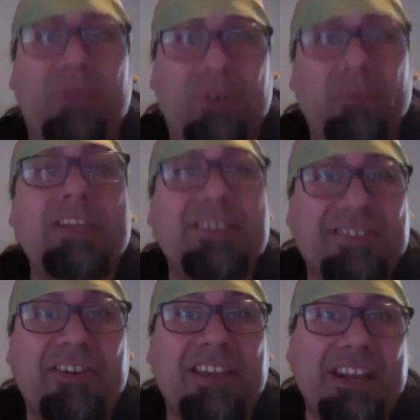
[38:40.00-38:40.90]
We just
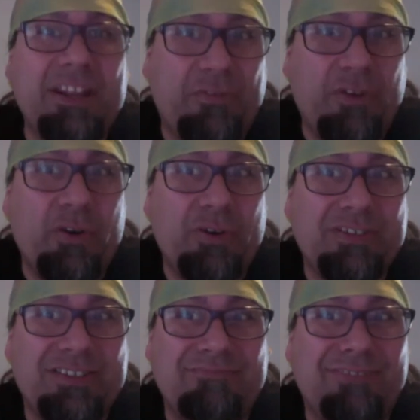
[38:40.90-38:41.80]
started getting the
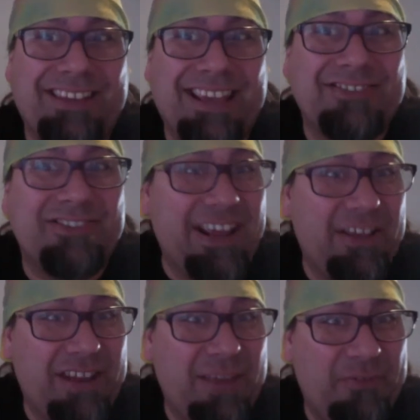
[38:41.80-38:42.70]
photos yesterday
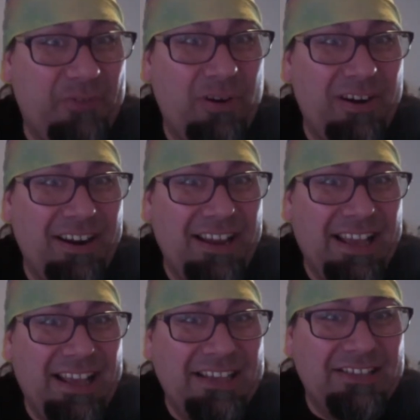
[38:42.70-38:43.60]
or the day before.
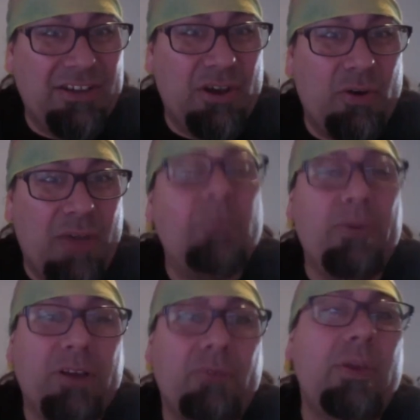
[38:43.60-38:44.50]
So, and we
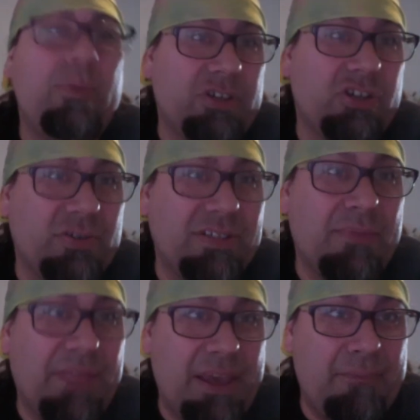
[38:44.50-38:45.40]
will show some
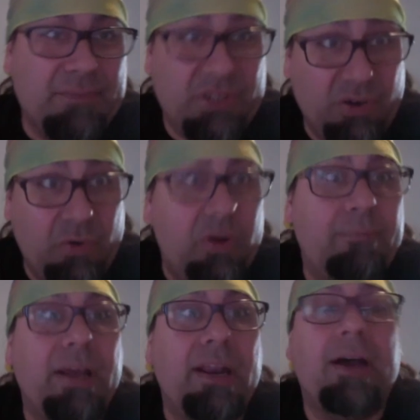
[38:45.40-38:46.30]
of them soon, but